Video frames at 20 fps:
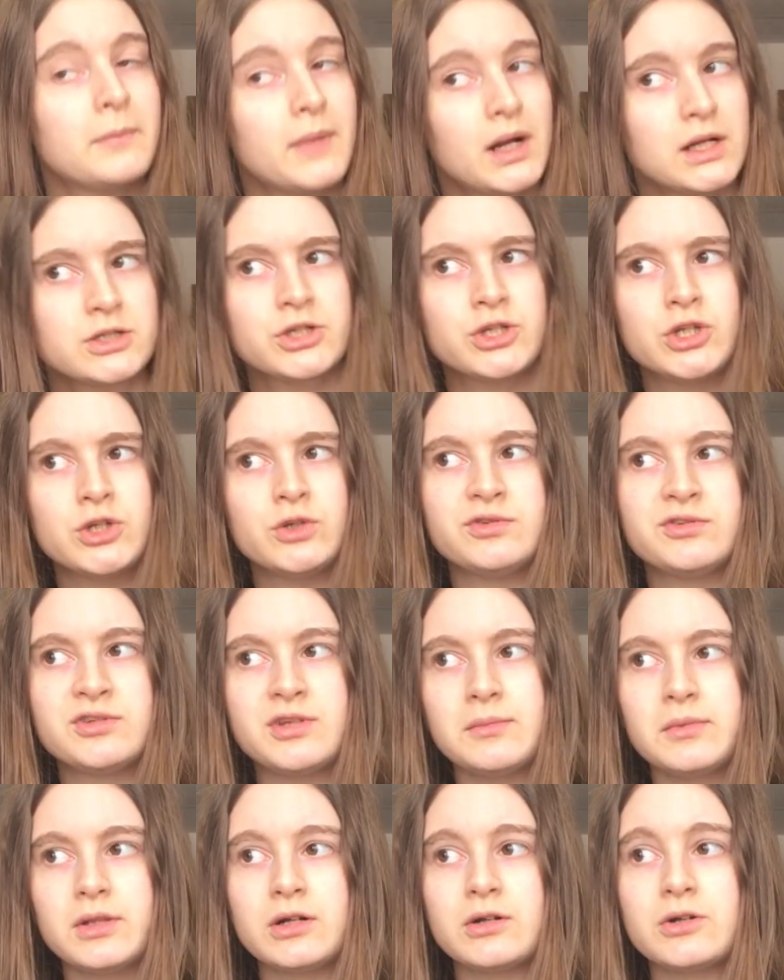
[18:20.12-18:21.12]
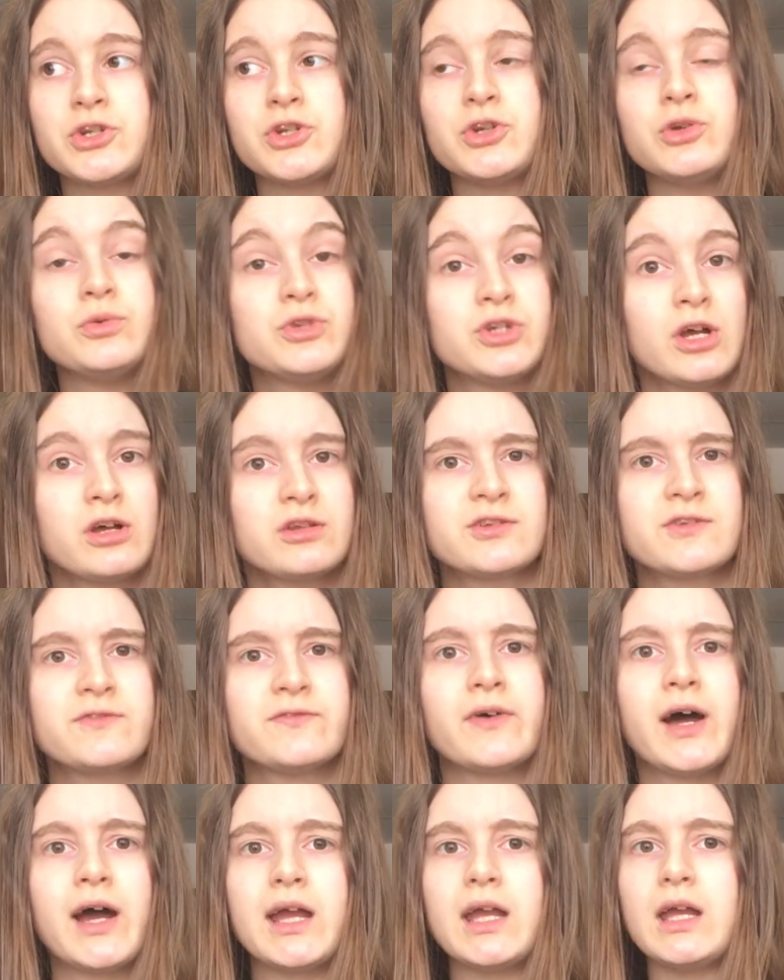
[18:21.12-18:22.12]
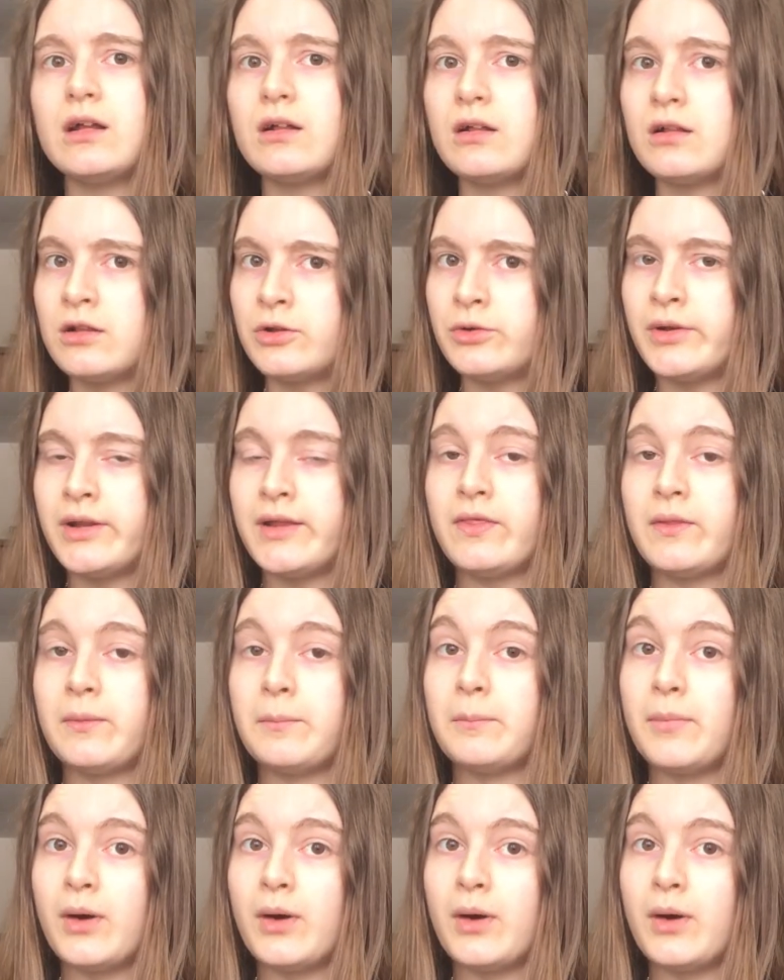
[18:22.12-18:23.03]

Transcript: much too similar to justify including them